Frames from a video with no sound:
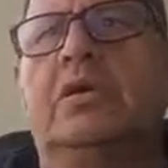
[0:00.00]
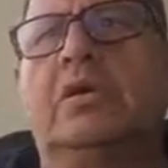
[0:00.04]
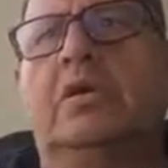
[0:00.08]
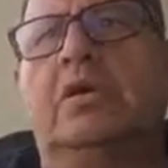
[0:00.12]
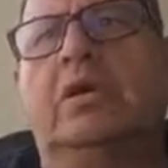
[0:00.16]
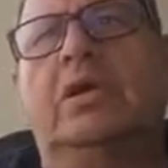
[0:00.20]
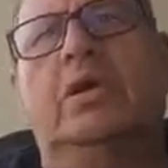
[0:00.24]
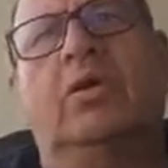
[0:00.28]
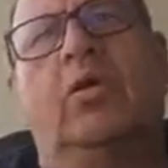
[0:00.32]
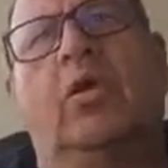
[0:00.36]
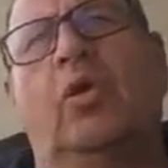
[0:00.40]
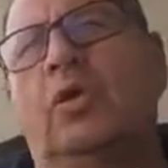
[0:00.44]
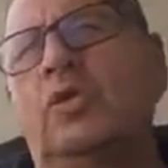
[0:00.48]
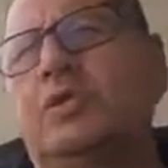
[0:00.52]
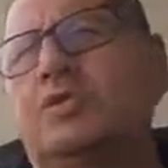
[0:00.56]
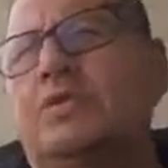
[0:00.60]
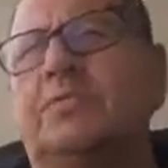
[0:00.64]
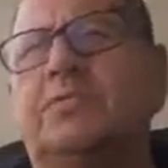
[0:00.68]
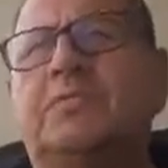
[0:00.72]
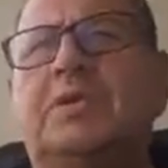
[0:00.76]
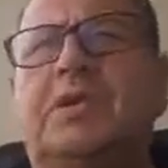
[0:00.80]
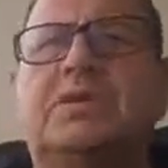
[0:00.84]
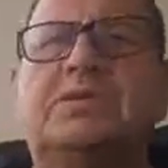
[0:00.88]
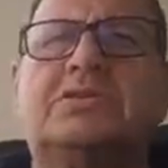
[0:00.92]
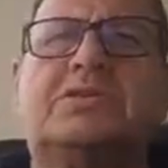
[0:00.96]
in all
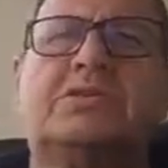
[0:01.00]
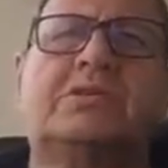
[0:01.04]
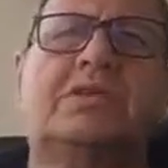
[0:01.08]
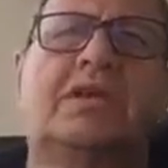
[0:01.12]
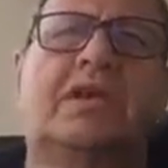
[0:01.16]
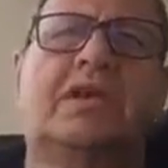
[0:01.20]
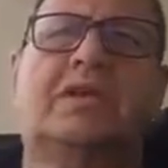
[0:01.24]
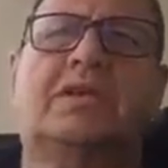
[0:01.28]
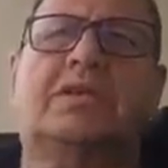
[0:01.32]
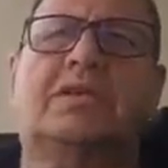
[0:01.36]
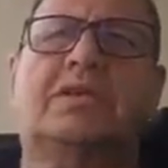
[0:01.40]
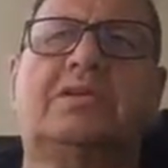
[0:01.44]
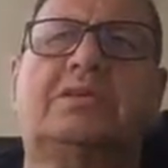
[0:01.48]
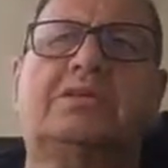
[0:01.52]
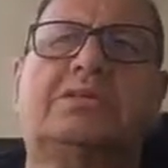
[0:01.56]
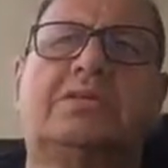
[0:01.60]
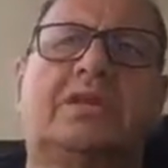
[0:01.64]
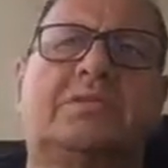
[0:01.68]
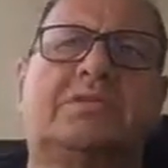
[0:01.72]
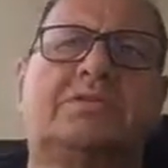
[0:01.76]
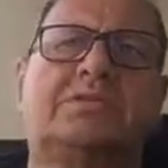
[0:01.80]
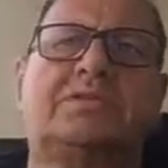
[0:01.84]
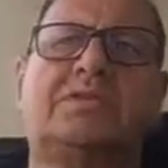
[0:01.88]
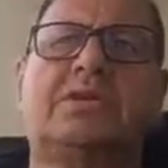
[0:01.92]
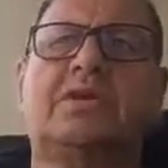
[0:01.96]
subjects there are
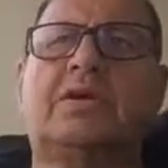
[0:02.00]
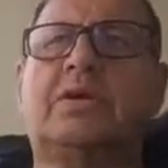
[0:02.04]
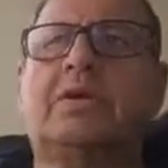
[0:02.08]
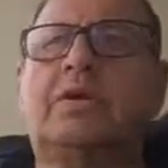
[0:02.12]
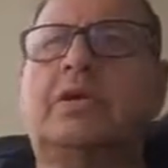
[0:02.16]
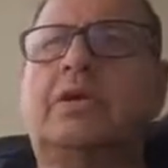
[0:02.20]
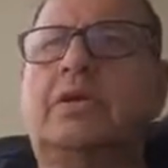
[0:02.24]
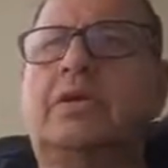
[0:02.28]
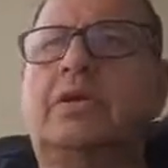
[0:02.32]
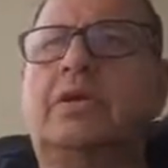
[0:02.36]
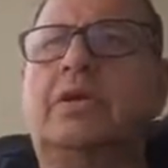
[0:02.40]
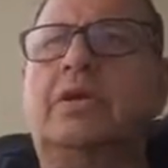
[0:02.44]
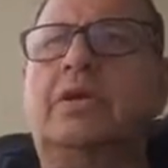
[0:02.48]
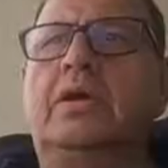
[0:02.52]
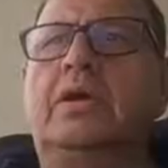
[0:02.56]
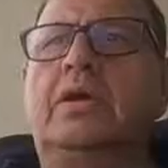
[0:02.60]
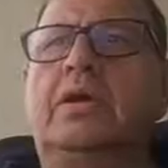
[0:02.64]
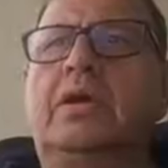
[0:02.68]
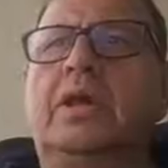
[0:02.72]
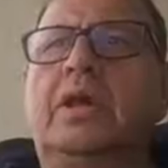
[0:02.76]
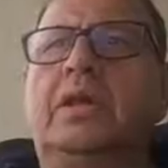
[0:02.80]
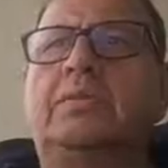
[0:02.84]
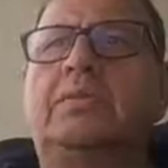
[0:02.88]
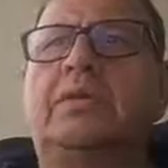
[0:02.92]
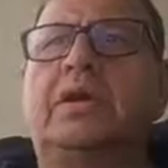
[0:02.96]
concepts,
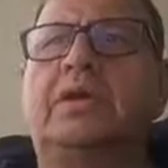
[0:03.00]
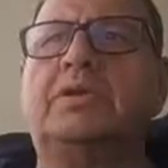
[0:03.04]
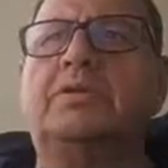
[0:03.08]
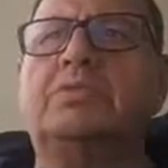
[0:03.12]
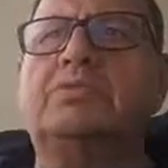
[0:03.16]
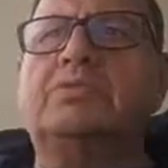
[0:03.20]
can be